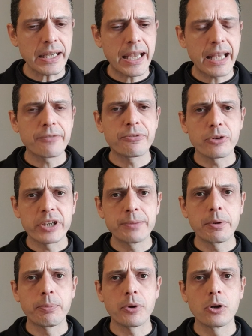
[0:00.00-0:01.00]
And for
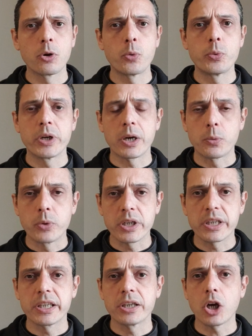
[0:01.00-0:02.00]
Kimopolo, we are
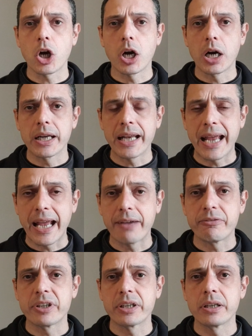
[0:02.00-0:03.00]
working on
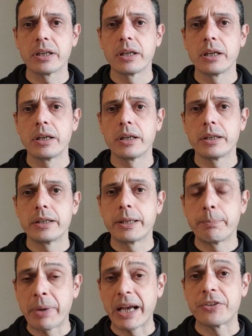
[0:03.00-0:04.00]
having the
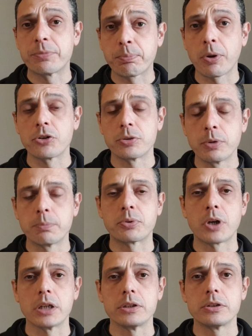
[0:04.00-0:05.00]
best possible
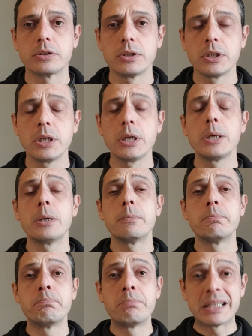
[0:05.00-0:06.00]
product,
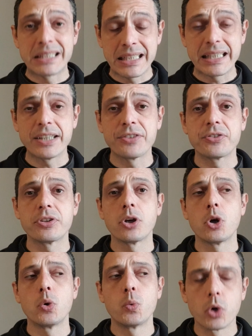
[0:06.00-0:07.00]
but it is
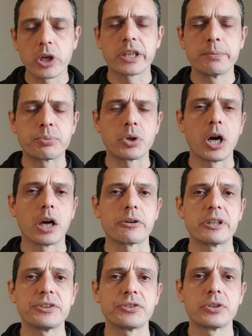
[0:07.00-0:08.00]
work in
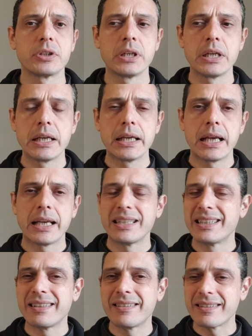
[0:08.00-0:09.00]
progress.
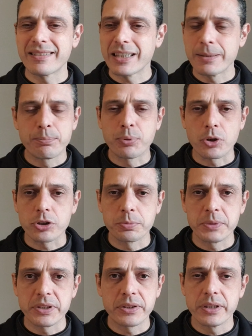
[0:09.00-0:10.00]
This is an
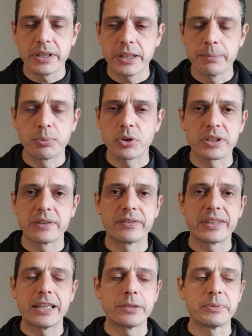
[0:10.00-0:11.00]
important
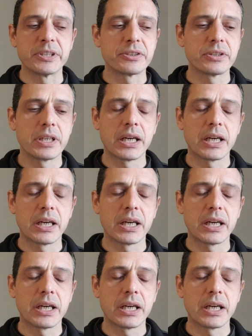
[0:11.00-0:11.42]
statement.